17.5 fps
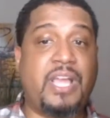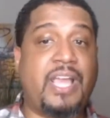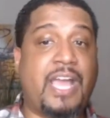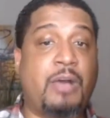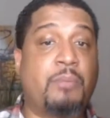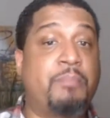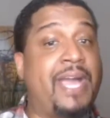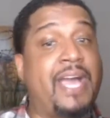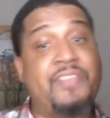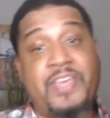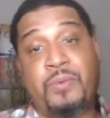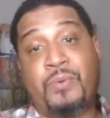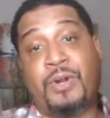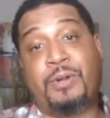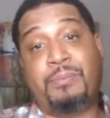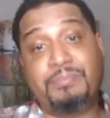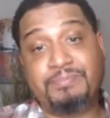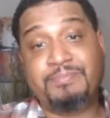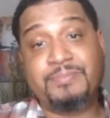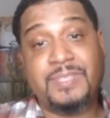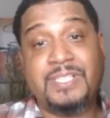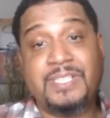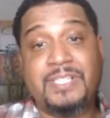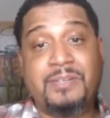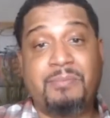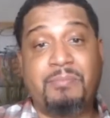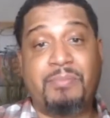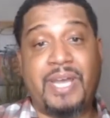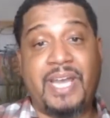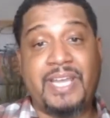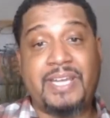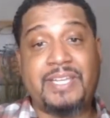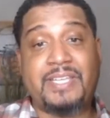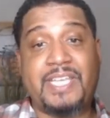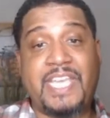how bad they were.
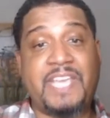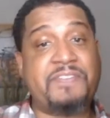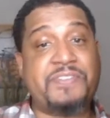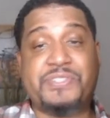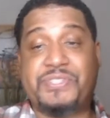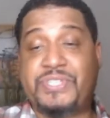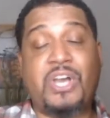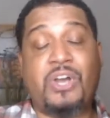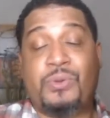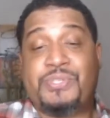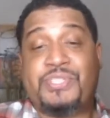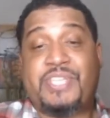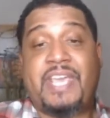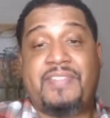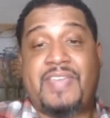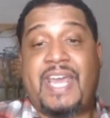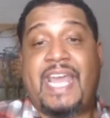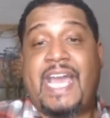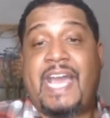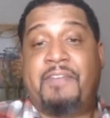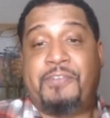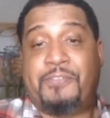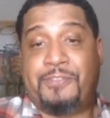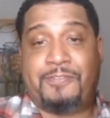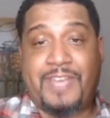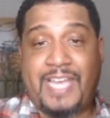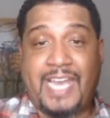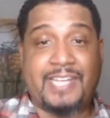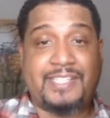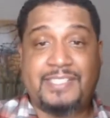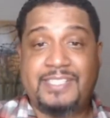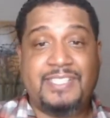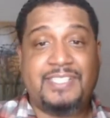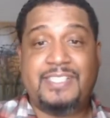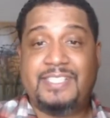But even so, saying that after the fact,